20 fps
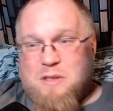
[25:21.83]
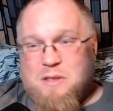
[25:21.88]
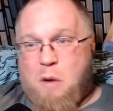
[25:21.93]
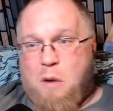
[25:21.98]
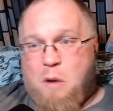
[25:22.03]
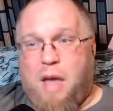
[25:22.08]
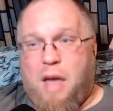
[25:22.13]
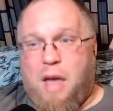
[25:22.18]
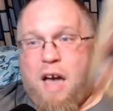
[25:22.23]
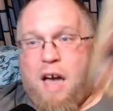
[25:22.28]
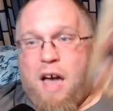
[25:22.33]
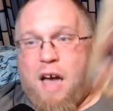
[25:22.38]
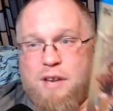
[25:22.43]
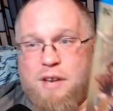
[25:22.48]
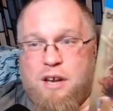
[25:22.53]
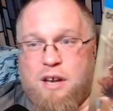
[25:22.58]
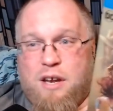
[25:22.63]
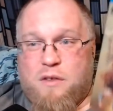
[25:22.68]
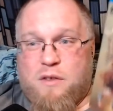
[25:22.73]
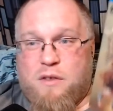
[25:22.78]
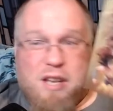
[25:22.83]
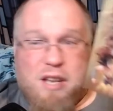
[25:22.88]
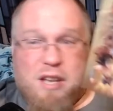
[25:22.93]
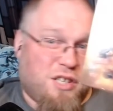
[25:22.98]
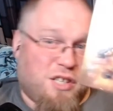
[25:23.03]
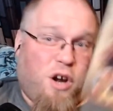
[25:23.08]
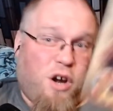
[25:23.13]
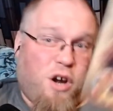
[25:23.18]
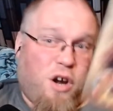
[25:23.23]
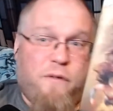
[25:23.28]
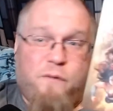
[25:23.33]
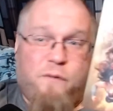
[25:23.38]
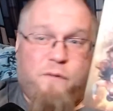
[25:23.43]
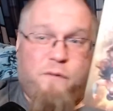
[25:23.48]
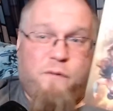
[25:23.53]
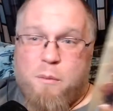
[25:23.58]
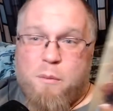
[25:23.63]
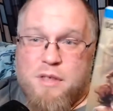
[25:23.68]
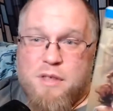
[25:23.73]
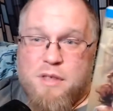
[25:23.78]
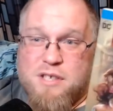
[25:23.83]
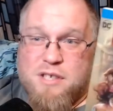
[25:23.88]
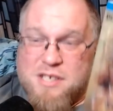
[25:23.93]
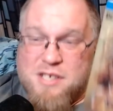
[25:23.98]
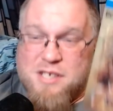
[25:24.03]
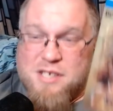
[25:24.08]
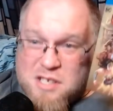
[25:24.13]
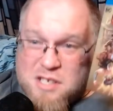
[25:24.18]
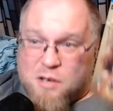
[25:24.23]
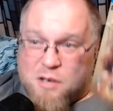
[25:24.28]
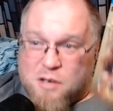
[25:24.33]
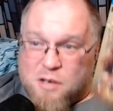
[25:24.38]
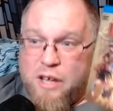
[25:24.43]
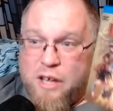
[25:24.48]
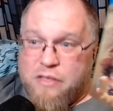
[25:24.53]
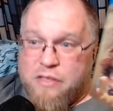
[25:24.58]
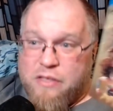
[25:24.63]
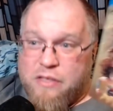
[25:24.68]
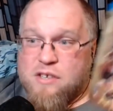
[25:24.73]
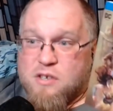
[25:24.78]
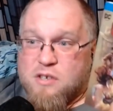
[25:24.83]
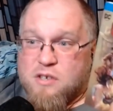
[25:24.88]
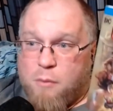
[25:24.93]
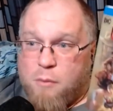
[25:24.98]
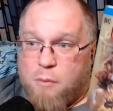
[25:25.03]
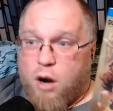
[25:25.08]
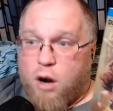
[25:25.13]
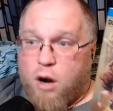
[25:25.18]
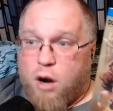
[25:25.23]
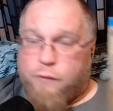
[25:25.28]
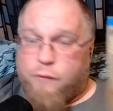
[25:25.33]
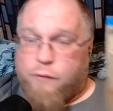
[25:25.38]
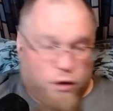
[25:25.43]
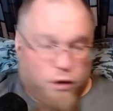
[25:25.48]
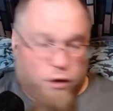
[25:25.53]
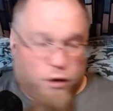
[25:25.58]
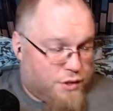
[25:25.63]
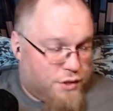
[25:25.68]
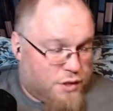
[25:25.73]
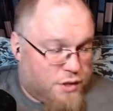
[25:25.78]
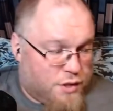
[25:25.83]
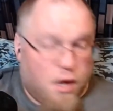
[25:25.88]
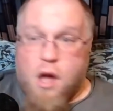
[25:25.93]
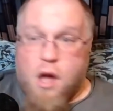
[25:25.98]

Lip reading: that we have in here that's starting to form in this Tomorrowverse,